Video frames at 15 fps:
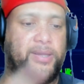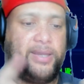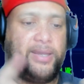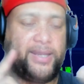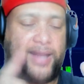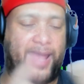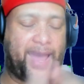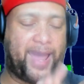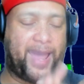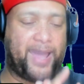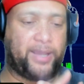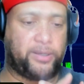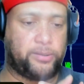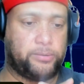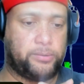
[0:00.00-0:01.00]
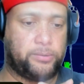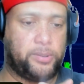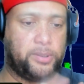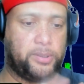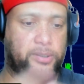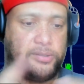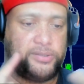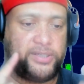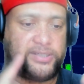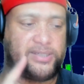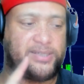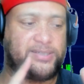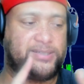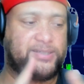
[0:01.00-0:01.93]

can hack just as